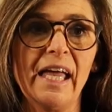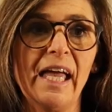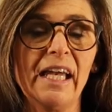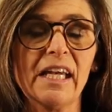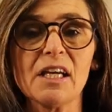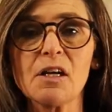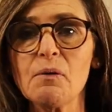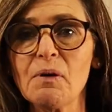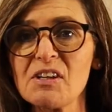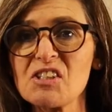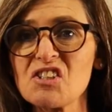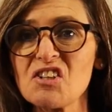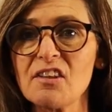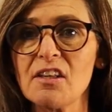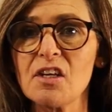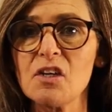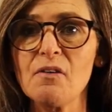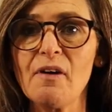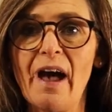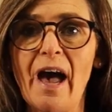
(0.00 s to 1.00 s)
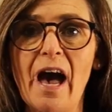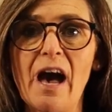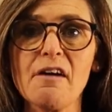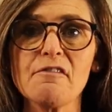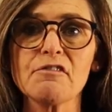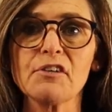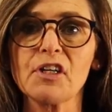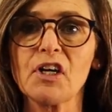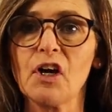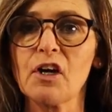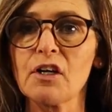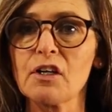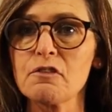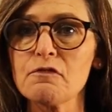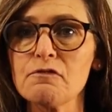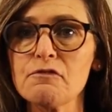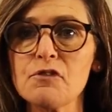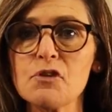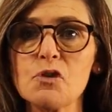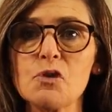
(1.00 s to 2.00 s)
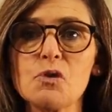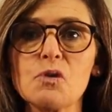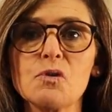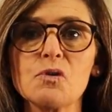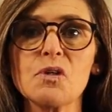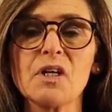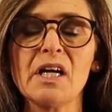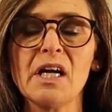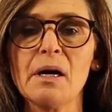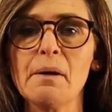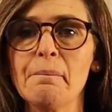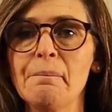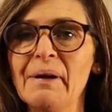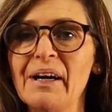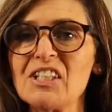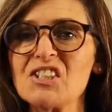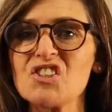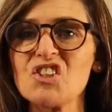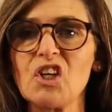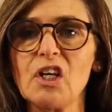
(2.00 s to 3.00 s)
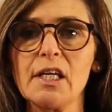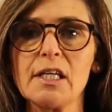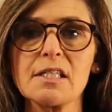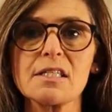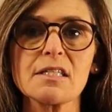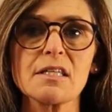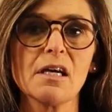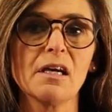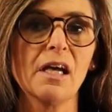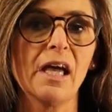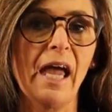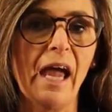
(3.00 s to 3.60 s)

Any question that you have regarding food, budget,